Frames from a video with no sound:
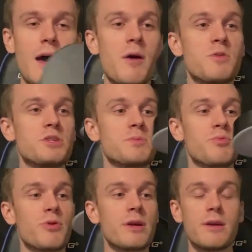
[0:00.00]
which is
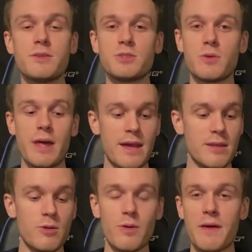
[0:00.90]
pretty good so that
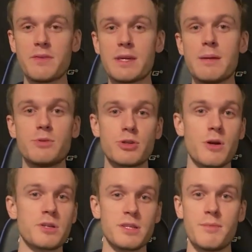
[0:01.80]
you don't have to keep
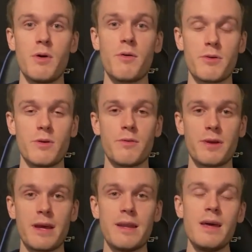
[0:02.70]
charging them over and over
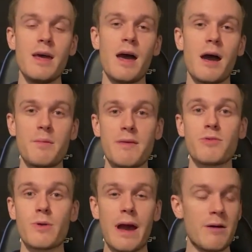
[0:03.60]
again if
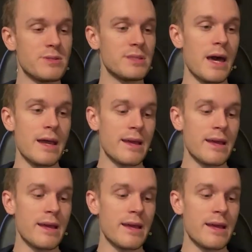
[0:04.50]
they're outside.